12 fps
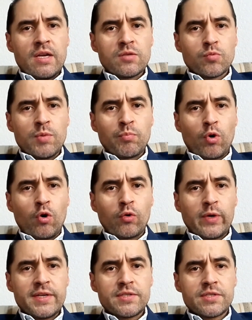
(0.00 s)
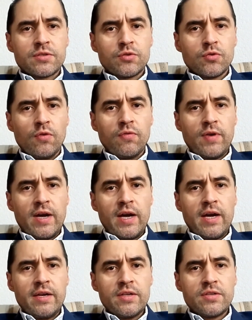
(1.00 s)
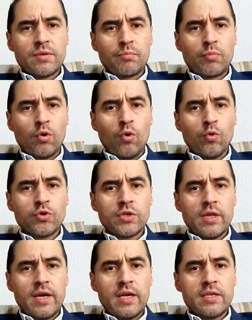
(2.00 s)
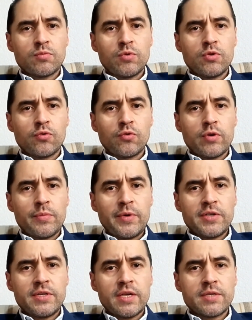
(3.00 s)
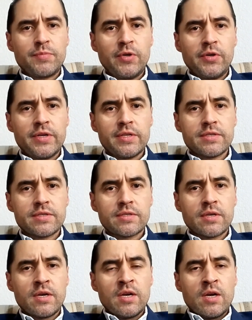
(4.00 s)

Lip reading: As we progress, you'll find this approach aligns with your university experience,